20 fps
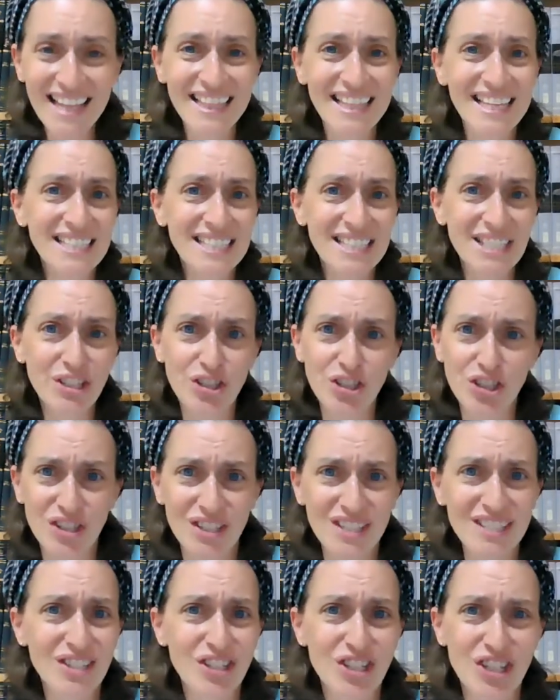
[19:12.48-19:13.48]
This is
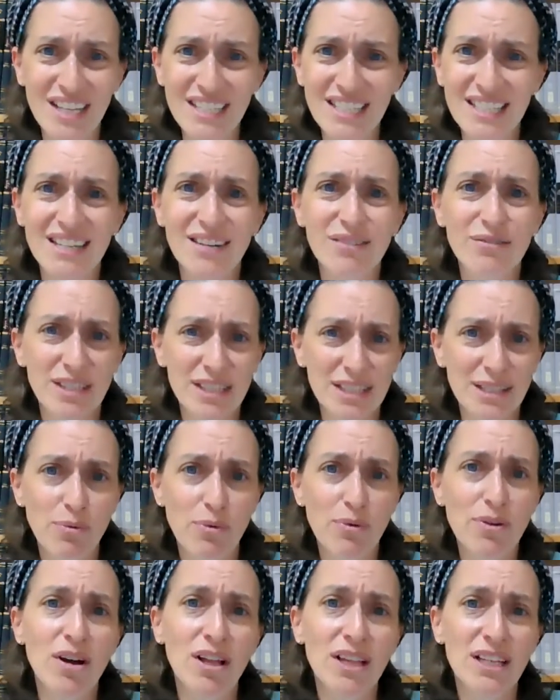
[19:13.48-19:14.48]
just, this is
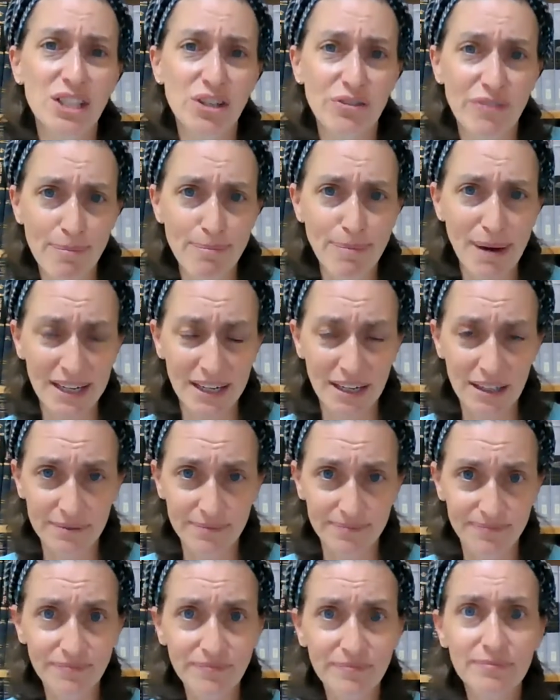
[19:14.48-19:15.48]
what we call a Darabanan.
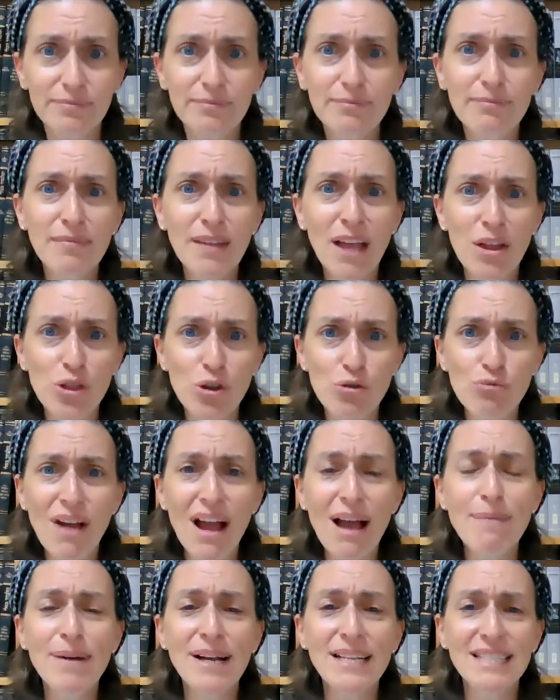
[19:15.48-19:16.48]
The
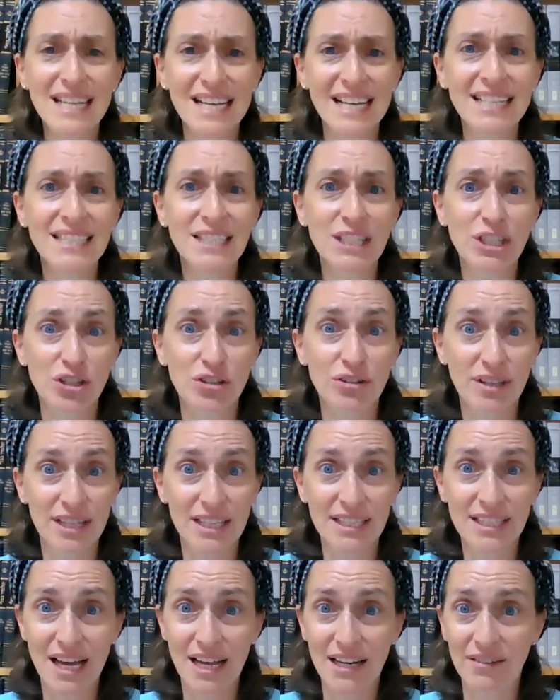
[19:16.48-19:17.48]
rabbis instituted
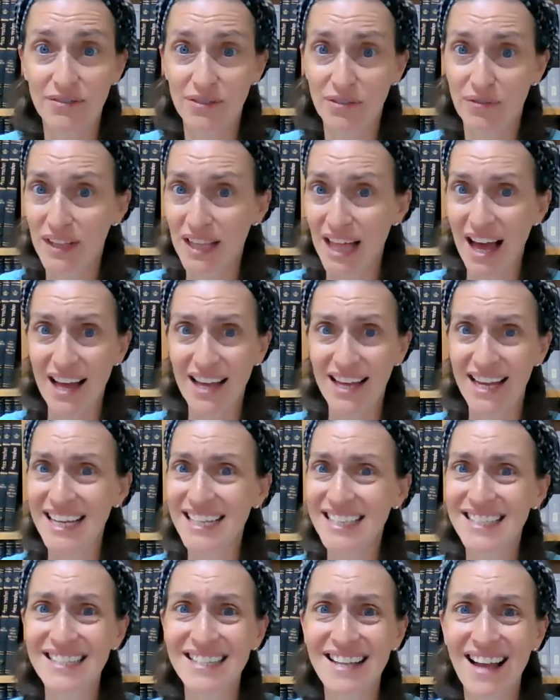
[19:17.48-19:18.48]
this kind of tevilah.
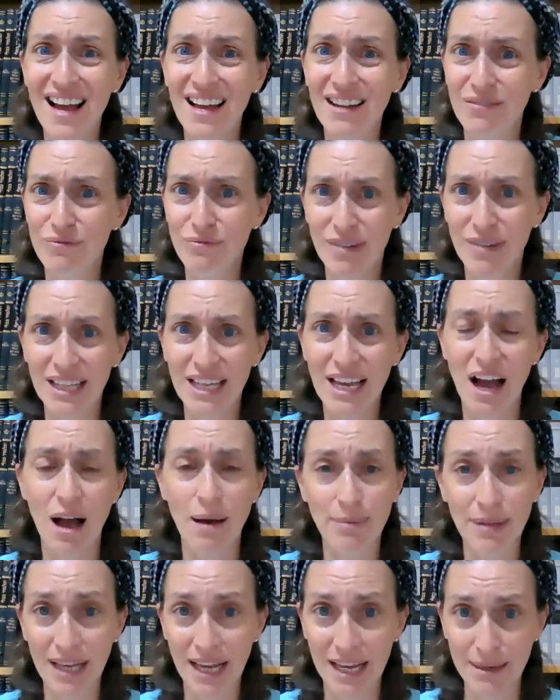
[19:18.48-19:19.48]
It's not really
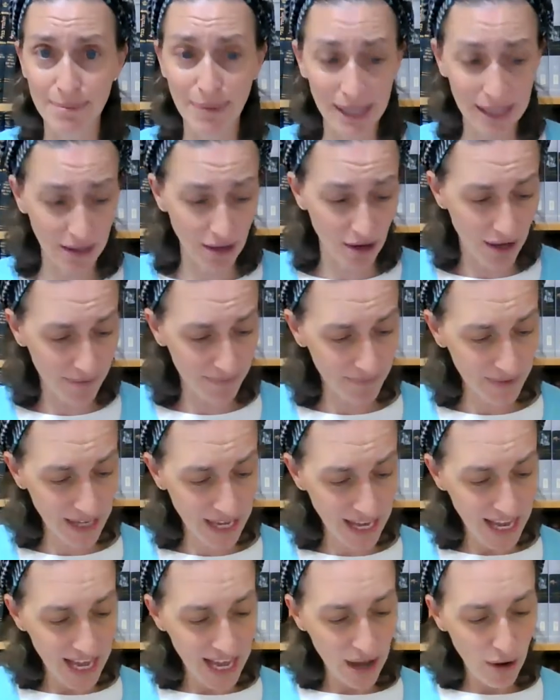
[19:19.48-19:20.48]
obligated by law.
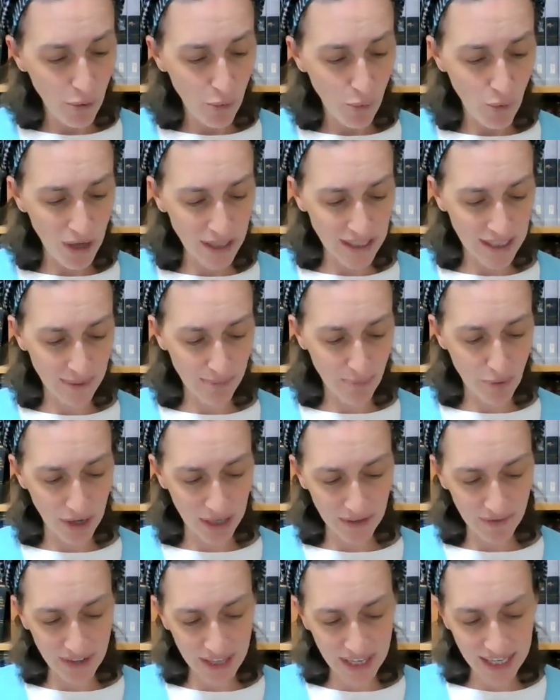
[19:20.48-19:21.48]
What's the
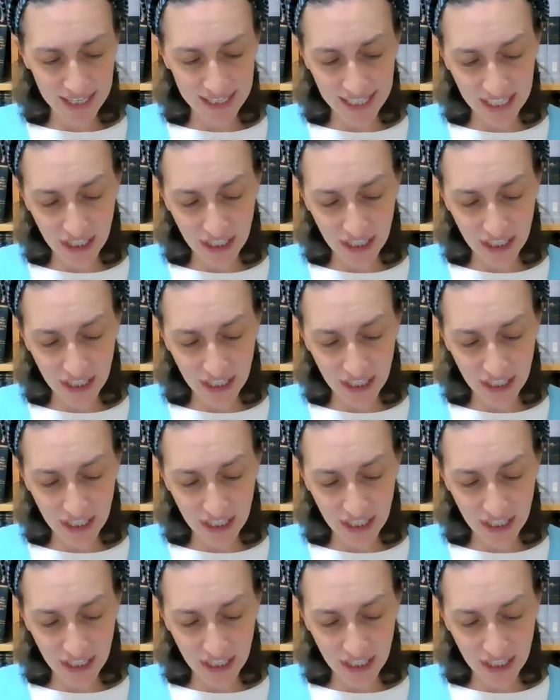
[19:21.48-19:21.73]
point of it?